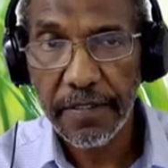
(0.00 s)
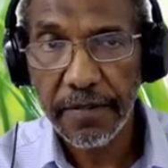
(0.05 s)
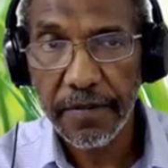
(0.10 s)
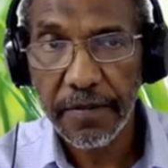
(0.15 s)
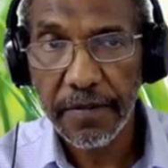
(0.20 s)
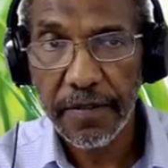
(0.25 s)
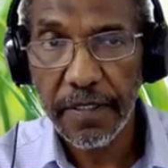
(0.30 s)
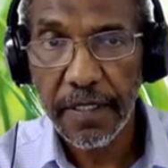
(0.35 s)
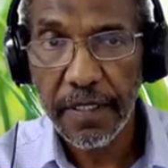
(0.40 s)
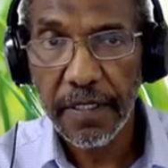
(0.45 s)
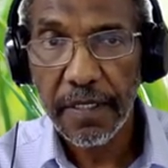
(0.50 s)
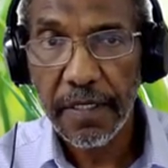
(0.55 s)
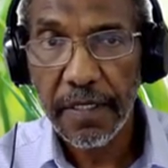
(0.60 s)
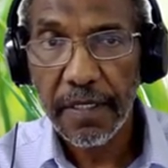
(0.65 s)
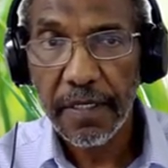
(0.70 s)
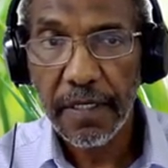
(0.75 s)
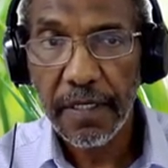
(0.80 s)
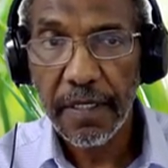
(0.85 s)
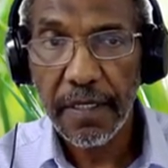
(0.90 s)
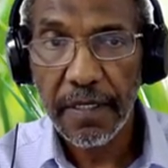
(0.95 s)
So
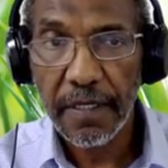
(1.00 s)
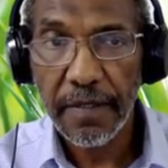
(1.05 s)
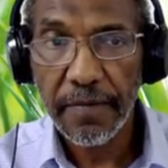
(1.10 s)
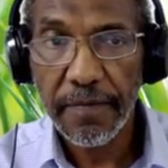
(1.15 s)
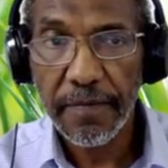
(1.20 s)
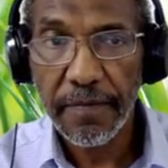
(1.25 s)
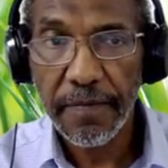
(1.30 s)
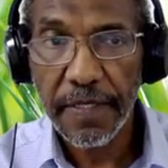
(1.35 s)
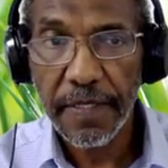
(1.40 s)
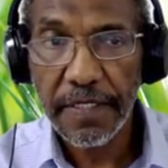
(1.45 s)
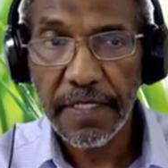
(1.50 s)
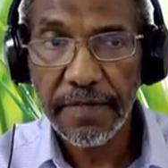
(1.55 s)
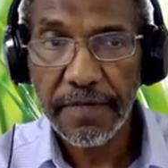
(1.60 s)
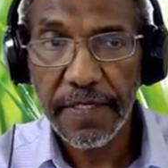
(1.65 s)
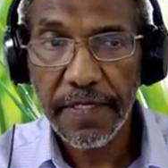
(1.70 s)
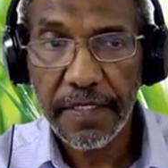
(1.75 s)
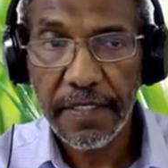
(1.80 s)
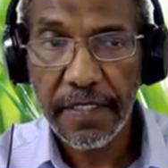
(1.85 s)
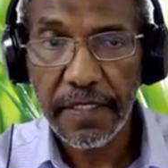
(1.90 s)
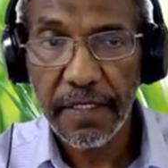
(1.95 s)
um, this
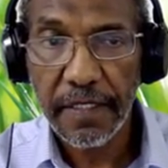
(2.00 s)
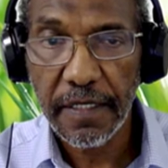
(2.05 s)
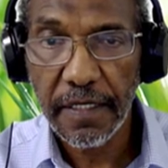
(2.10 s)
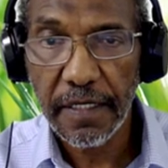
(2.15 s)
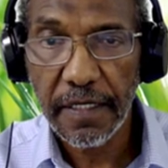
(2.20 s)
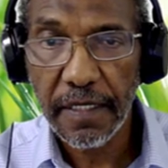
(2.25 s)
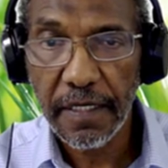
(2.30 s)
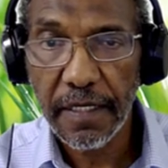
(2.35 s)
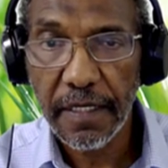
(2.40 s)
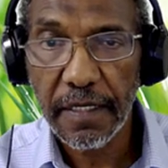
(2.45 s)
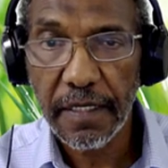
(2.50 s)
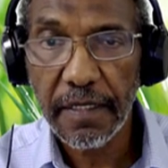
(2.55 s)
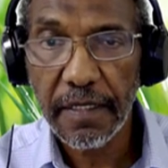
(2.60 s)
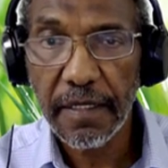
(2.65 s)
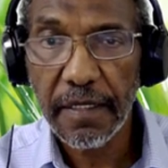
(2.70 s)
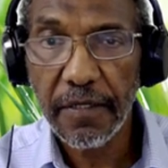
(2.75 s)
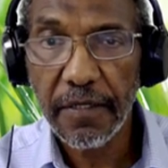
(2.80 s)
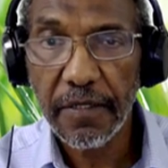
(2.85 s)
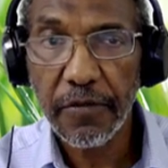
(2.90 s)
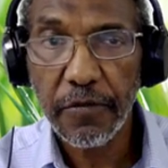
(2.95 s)
gives us a,
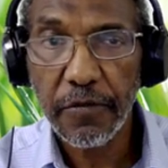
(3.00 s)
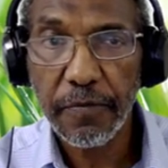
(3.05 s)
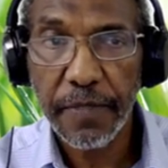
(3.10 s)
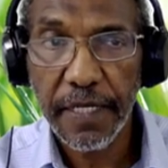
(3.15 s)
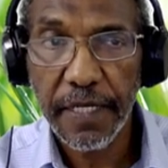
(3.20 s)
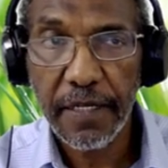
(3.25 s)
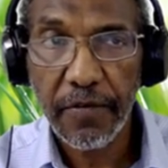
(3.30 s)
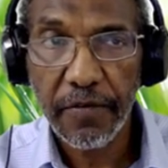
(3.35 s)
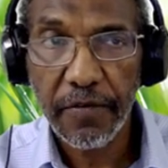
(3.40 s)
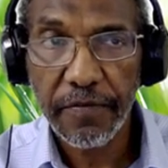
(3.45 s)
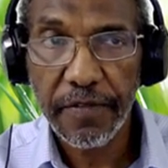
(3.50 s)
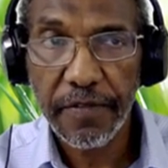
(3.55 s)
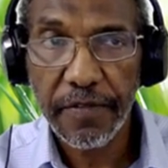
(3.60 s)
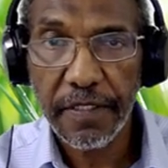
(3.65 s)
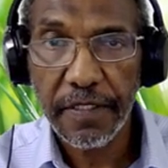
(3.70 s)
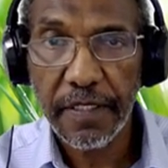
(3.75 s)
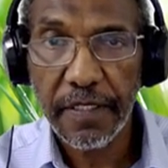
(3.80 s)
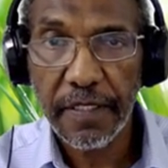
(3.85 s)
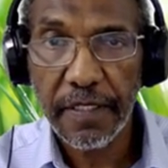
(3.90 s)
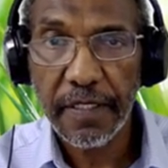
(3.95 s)
a, a, good break of
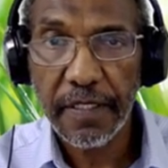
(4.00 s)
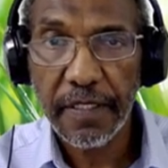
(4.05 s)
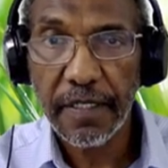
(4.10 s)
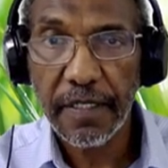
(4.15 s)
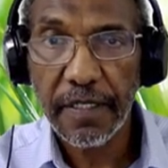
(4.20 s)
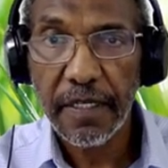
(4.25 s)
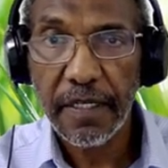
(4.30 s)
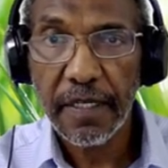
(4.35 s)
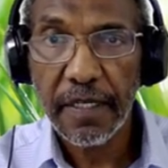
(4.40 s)
the